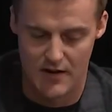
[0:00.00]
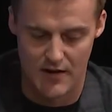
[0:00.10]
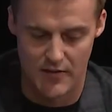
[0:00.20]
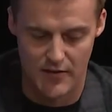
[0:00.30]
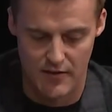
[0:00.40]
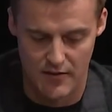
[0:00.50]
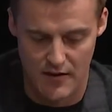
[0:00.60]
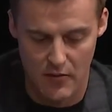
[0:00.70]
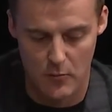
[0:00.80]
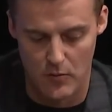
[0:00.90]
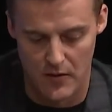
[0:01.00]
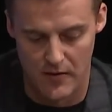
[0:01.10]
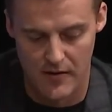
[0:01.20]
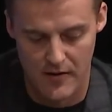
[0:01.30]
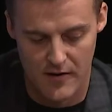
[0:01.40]
And the, the other
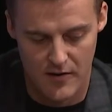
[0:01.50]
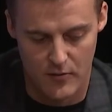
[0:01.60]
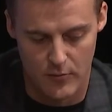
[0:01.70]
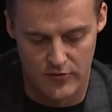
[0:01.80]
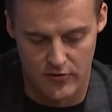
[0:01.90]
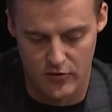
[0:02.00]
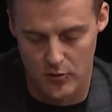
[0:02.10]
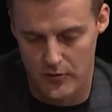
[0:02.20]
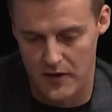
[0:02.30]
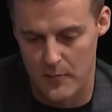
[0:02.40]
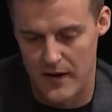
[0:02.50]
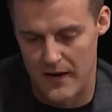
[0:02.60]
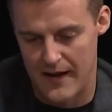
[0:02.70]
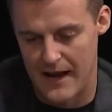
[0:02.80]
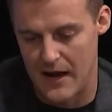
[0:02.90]
one was just talking
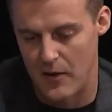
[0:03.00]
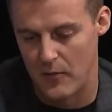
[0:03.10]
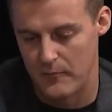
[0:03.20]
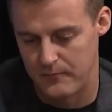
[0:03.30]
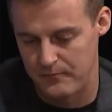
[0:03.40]
about how,